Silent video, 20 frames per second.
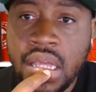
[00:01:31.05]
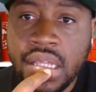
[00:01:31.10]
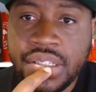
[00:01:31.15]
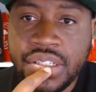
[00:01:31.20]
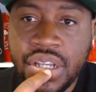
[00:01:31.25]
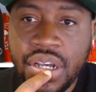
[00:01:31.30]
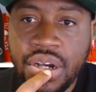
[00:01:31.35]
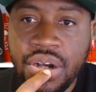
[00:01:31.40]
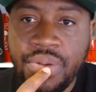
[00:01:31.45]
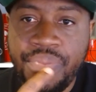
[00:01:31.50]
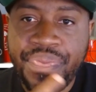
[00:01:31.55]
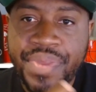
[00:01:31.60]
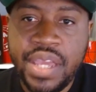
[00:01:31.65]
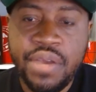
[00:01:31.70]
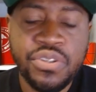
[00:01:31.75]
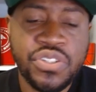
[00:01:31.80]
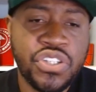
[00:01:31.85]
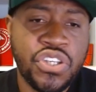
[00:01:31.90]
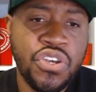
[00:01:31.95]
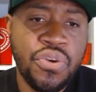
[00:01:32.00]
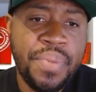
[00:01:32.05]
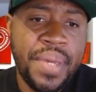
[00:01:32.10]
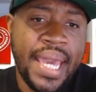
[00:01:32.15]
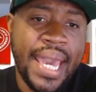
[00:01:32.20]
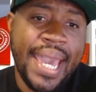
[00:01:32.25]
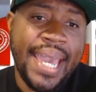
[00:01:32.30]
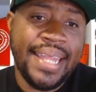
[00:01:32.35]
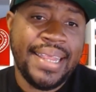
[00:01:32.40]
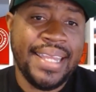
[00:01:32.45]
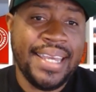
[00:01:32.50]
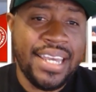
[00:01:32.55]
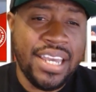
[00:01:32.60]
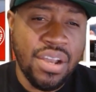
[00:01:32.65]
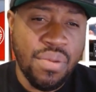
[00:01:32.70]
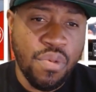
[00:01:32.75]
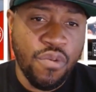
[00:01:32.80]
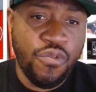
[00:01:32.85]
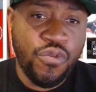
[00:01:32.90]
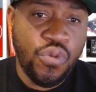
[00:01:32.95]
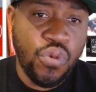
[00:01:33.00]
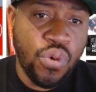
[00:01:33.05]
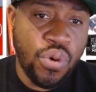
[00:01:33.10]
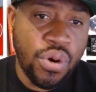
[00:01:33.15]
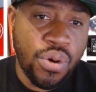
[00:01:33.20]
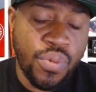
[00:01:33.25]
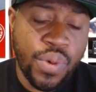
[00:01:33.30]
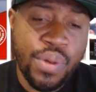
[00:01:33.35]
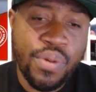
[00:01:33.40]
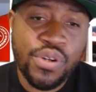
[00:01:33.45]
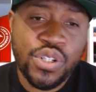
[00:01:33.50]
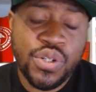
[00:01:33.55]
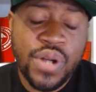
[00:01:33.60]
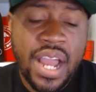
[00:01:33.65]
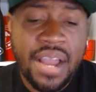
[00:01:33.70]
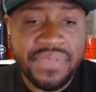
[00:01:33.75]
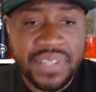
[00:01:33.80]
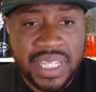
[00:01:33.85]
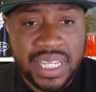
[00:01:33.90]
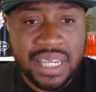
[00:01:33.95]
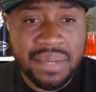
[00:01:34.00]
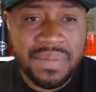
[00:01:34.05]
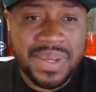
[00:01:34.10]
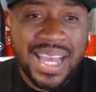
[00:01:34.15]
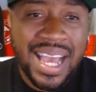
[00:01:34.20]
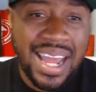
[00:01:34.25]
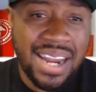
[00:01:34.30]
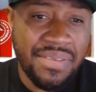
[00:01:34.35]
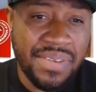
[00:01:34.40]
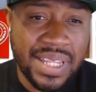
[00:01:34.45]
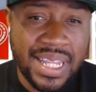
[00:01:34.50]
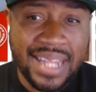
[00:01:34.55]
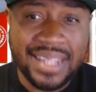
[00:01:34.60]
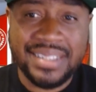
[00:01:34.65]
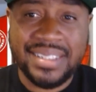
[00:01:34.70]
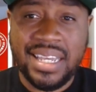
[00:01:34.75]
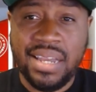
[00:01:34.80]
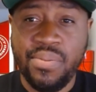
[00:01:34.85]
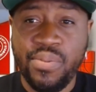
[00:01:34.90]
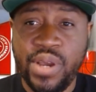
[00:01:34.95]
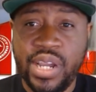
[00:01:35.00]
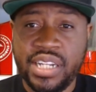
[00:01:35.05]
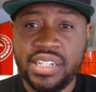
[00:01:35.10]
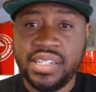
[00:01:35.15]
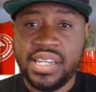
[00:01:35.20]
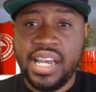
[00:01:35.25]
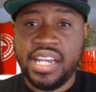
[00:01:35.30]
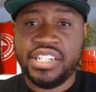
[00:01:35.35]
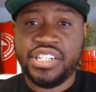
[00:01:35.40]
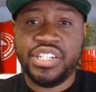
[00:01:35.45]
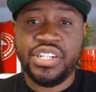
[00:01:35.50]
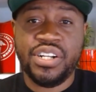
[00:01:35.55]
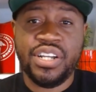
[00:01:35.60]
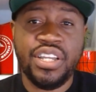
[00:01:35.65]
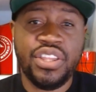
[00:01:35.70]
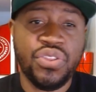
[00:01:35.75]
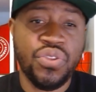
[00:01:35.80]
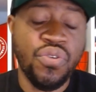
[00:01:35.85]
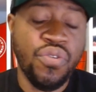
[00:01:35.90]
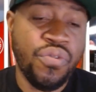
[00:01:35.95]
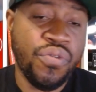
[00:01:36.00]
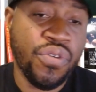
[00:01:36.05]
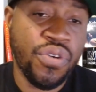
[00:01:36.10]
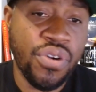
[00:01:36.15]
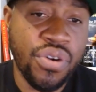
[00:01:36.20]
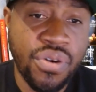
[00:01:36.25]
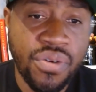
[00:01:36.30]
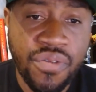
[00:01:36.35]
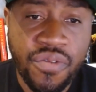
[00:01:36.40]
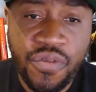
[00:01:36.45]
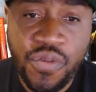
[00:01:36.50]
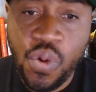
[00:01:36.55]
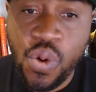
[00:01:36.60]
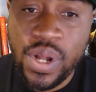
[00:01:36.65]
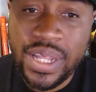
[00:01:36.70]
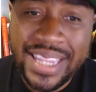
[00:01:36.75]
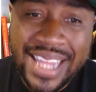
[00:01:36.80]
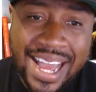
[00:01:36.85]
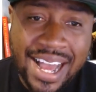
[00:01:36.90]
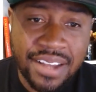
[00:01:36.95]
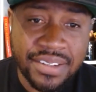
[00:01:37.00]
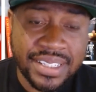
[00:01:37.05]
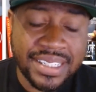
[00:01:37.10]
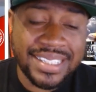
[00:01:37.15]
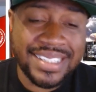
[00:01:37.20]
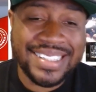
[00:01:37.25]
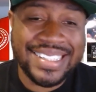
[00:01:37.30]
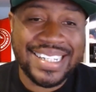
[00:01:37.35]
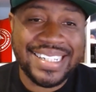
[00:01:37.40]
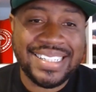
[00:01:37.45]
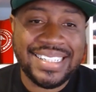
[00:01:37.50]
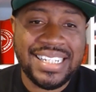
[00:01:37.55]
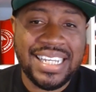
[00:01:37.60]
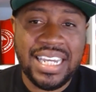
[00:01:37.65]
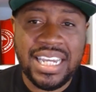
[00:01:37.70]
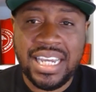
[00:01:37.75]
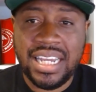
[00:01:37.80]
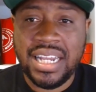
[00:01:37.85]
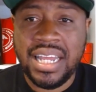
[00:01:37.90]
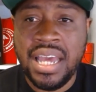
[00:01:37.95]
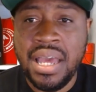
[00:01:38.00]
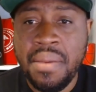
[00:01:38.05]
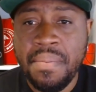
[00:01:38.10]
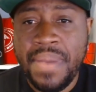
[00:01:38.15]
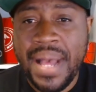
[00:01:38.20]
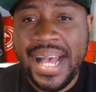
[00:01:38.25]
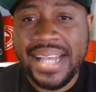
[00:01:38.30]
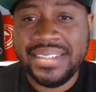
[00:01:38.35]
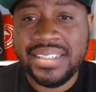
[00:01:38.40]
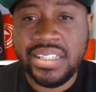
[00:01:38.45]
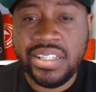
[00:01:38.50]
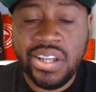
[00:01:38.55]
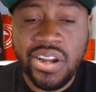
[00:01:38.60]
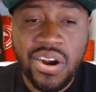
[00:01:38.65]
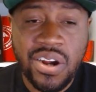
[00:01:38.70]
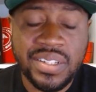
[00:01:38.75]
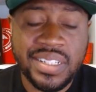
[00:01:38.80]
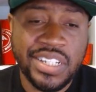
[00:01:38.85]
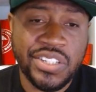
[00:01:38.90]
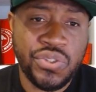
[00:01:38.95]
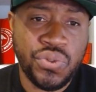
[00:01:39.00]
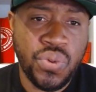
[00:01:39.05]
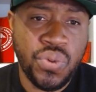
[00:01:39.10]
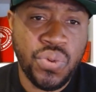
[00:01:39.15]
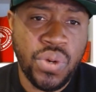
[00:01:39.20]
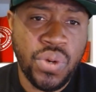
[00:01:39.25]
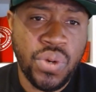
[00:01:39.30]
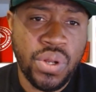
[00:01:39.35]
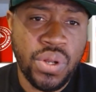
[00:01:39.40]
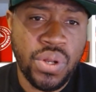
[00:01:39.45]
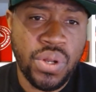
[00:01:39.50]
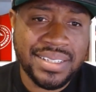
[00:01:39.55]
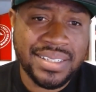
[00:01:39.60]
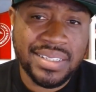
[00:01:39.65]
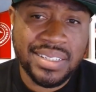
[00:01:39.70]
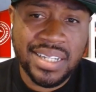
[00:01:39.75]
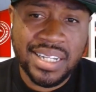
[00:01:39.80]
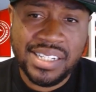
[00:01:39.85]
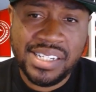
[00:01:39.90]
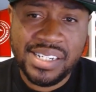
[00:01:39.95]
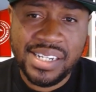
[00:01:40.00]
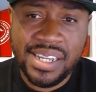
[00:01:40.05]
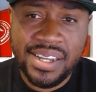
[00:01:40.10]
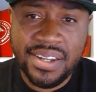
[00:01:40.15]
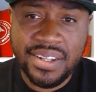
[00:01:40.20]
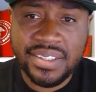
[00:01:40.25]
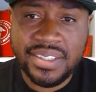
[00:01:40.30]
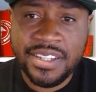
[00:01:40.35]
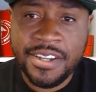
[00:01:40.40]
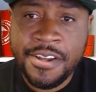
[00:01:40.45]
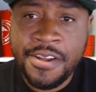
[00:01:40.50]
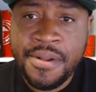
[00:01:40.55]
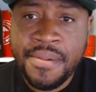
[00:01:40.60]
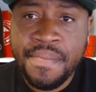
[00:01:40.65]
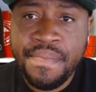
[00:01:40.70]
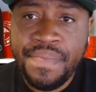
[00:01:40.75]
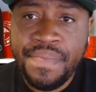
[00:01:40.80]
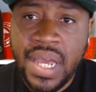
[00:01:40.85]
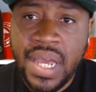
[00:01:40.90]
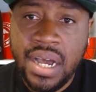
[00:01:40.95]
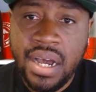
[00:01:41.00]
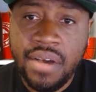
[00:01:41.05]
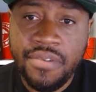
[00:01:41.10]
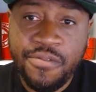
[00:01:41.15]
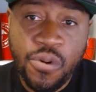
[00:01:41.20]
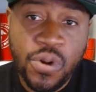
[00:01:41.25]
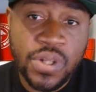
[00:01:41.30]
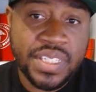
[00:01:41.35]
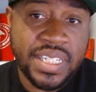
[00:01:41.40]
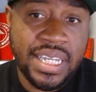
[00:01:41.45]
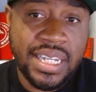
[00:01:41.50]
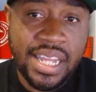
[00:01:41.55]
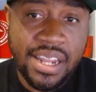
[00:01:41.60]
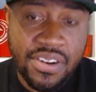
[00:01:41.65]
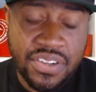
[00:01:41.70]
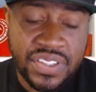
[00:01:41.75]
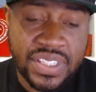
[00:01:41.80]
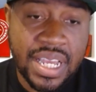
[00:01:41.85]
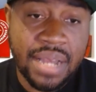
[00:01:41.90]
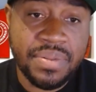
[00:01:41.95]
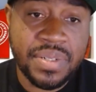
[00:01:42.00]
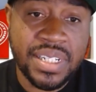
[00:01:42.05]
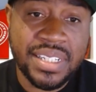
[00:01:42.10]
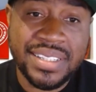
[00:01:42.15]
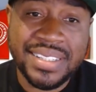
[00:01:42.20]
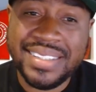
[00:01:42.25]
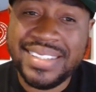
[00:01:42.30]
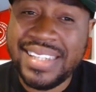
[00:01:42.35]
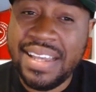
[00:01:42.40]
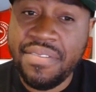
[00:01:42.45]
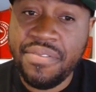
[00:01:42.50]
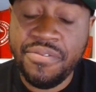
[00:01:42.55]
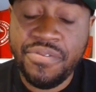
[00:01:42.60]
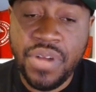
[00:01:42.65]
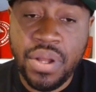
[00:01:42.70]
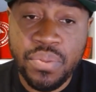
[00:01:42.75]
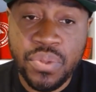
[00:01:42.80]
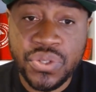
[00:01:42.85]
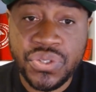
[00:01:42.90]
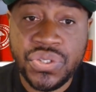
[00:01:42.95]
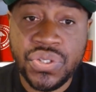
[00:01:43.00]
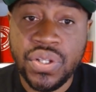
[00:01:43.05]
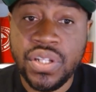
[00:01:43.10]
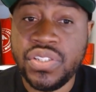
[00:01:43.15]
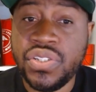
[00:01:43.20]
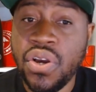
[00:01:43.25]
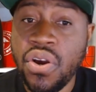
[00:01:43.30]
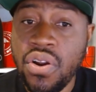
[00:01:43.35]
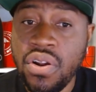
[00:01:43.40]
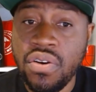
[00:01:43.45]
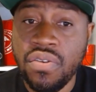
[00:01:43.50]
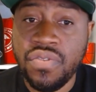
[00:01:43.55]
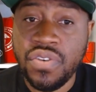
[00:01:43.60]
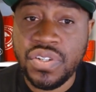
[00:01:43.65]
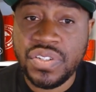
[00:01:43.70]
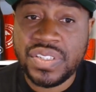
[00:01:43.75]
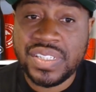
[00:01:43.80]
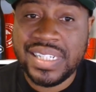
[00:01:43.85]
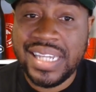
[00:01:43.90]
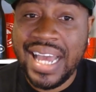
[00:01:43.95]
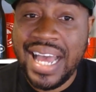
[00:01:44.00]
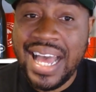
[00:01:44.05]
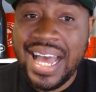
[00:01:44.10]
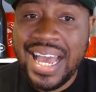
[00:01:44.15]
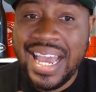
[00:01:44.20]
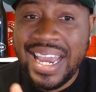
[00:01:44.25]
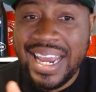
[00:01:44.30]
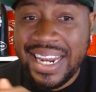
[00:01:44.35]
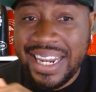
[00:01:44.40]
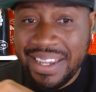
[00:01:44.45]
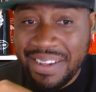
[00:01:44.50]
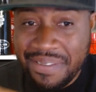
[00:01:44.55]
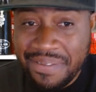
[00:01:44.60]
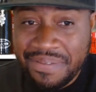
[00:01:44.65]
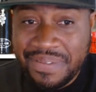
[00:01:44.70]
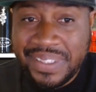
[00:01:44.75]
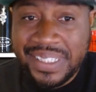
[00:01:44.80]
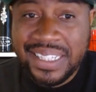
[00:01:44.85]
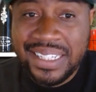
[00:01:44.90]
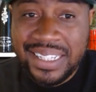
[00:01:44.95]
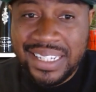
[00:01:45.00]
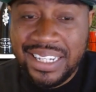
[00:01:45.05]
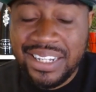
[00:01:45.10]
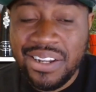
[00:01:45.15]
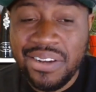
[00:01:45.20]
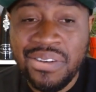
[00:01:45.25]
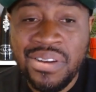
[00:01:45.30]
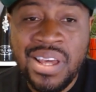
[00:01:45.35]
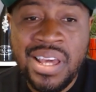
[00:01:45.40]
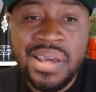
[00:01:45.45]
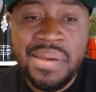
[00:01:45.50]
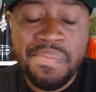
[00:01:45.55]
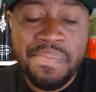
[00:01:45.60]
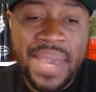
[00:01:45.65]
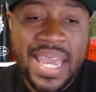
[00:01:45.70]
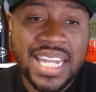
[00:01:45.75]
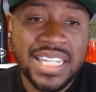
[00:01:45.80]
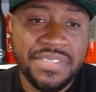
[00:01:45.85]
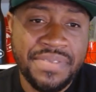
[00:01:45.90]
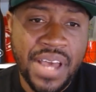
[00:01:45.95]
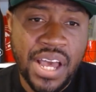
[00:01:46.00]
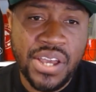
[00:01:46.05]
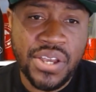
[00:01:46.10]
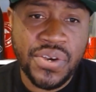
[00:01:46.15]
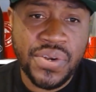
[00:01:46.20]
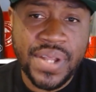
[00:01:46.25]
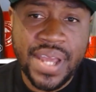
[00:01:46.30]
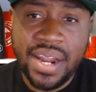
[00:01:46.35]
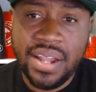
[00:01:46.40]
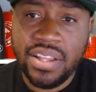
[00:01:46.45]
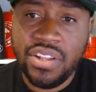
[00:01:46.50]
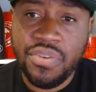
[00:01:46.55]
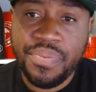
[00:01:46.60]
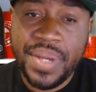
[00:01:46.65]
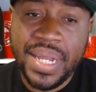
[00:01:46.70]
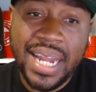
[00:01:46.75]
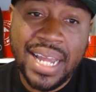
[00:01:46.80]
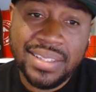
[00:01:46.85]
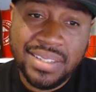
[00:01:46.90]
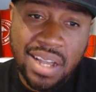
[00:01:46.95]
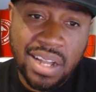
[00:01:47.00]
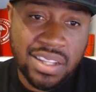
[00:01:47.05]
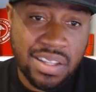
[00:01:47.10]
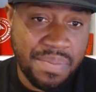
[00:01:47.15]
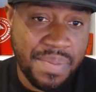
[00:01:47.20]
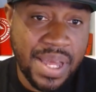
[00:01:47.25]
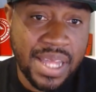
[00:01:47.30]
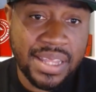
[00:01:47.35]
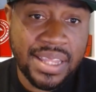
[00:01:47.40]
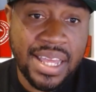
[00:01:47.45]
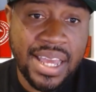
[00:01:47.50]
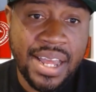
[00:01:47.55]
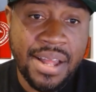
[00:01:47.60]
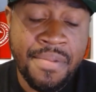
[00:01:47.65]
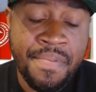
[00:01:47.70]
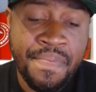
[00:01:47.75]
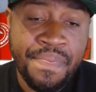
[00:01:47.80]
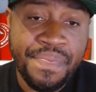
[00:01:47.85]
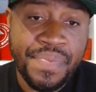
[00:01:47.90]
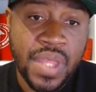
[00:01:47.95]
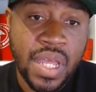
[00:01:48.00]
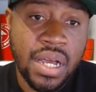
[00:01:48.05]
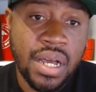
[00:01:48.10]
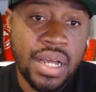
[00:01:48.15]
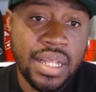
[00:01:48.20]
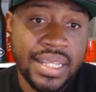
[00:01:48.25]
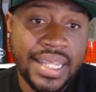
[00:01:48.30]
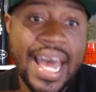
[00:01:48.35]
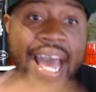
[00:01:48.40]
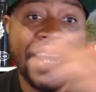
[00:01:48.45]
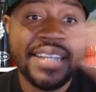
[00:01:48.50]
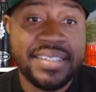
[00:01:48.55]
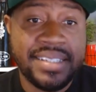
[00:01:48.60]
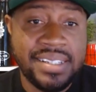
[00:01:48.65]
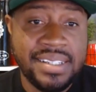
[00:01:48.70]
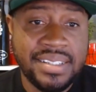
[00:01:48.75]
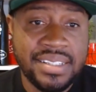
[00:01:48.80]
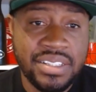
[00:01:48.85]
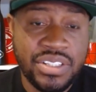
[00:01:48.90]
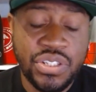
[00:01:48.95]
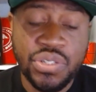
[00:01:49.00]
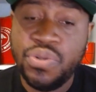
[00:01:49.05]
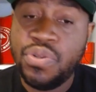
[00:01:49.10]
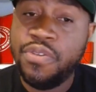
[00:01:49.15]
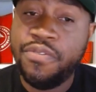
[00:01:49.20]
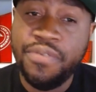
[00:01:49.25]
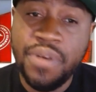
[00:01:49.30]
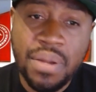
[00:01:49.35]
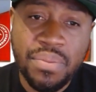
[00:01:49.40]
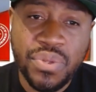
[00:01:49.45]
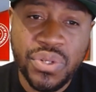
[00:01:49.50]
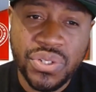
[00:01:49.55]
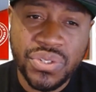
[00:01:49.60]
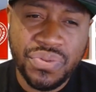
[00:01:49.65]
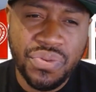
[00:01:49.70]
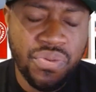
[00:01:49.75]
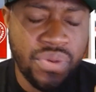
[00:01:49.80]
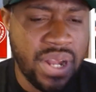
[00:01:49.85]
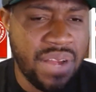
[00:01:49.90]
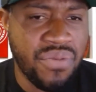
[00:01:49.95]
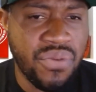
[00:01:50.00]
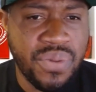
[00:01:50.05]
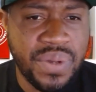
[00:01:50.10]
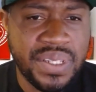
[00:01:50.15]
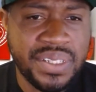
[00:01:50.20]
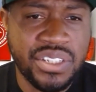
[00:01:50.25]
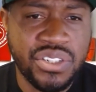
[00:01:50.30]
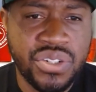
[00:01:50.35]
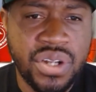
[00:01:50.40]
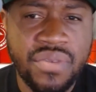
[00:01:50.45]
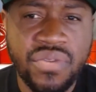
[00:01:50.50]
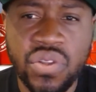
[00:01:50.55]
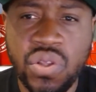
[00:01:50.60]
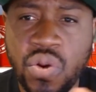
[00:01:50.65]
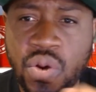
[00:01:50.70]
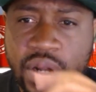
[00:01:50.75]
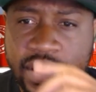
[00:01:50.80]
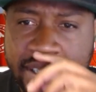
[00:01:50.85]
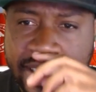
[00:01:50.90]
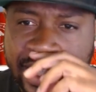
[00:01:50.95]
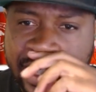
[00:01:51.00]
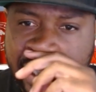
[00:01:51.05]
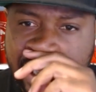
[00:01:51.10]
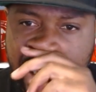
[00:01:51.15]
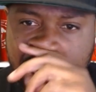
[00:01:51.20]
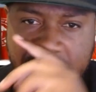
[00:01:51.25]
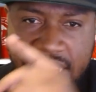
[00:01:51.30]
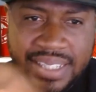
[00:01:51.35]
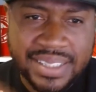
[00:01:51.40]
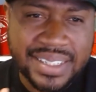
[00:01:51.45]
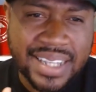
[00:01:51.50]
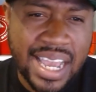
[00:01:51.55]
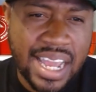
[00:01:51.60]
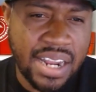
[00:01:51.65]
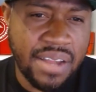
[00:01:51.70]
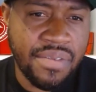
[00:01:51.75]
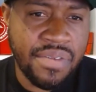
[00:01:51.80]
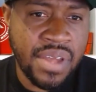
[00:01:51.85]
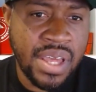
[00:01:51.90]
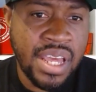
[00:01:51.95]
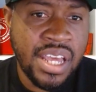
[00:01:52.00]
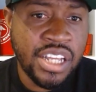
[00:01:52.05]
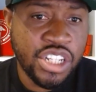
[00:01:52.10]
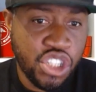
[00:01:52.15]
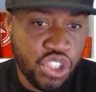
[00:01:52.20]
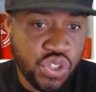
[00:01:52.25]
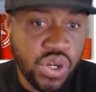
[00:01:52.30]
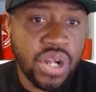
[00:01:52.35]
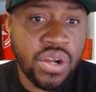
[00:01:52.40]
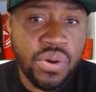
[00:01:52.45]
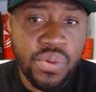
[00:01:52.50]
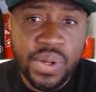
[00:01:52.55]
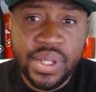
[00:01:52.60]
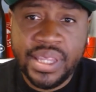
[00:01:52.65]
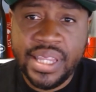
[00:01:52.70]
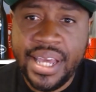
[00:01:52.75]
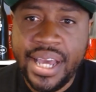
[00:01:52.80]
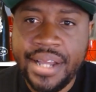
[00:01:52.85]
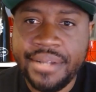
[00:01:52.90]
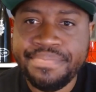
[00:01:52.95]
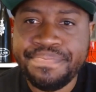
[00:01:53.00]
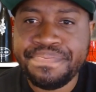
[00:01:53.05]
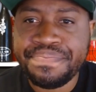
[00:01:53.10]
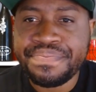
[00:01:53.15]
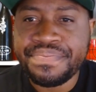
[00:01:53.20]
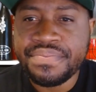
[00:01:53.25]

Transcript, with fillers: So he was QB eight the year before. We were drafting him kind of in that same range last year. He threw for 4,016 passing yards, had 21 passing touchdowns, uh, 14 interceptions, and seven fumbles. So the turnovers kind of, you know, made his value go down a little bit. And I talked about that uh, last season too. The fumbles, for whatever reason, Trevor Lawrence does kind of struggle with that.